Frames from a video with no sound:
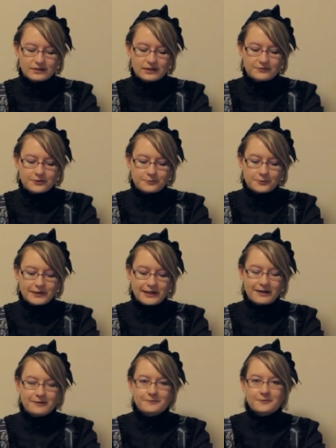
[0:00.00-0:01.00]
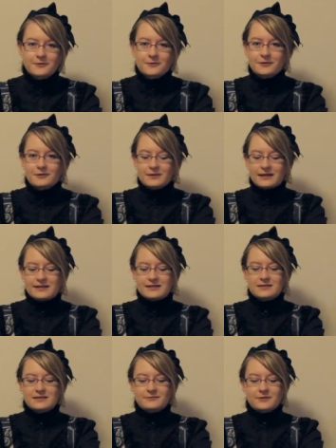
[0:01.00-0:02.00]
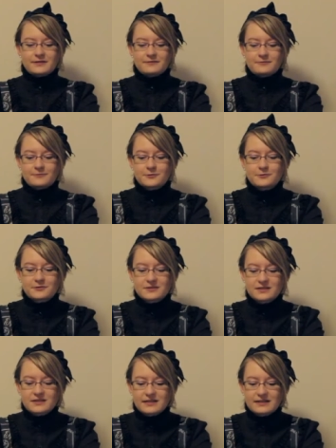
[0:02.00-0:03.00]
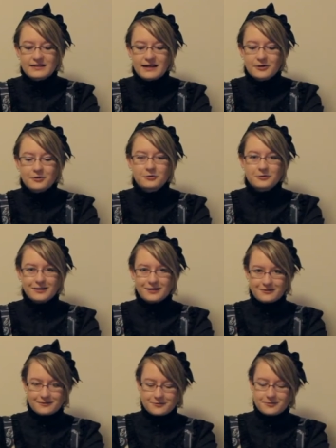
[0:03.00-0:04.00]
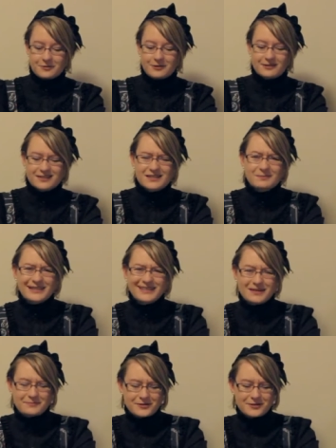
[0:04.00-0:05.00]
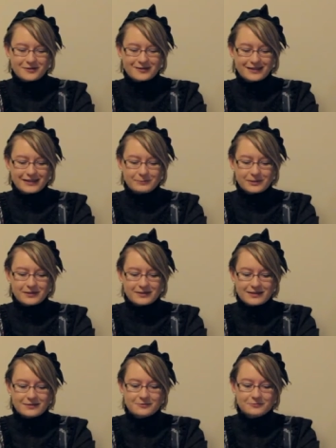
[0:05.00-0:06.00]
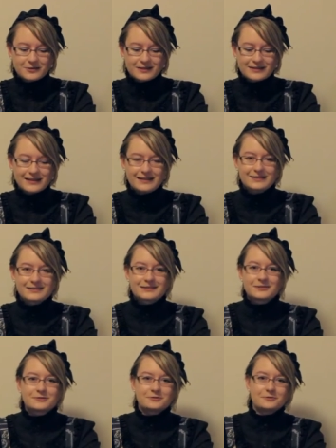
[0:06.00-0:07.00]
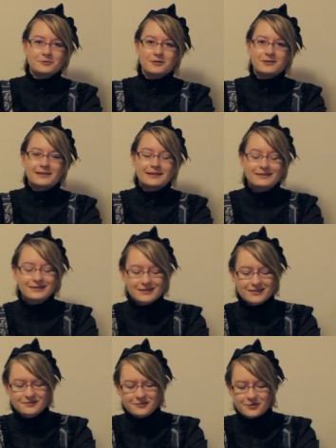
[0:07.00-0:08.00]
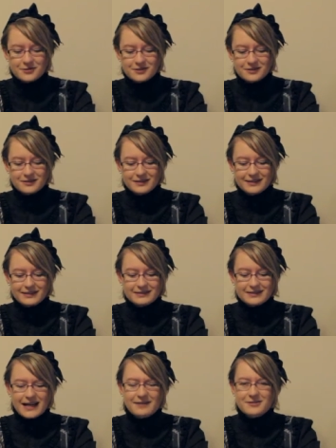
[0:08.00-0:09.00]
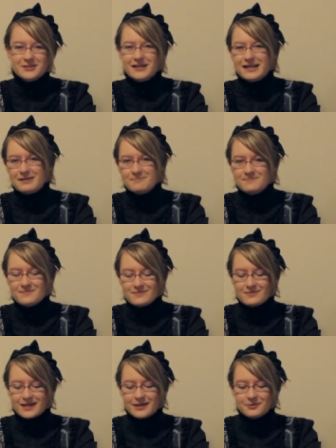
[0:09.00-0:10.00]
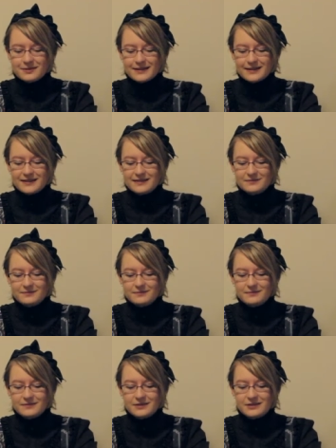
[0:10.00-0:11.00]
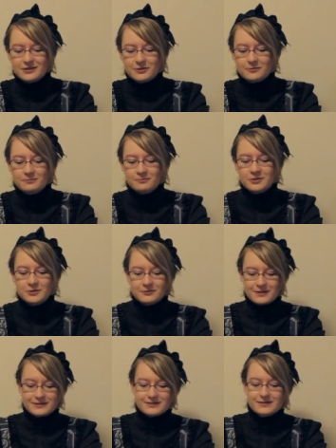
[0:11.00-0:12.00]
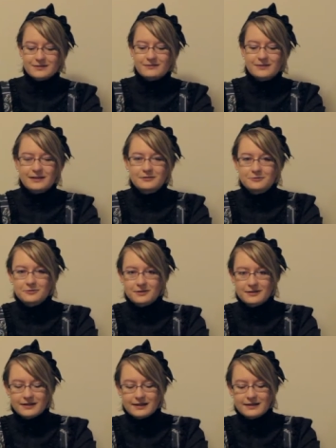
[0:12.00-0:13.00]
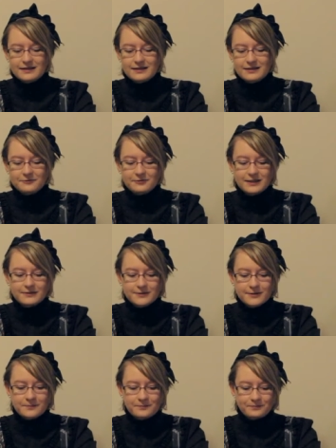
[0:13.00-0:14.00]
if you don't really care for all kinds of different fruits and not a whole lot of oolong, this might not be your thing, because I don't really taste the oolong in this, unfortunately. It's kind of a shame. I would like it, you know, nuances of that oolong kind of in the flavor.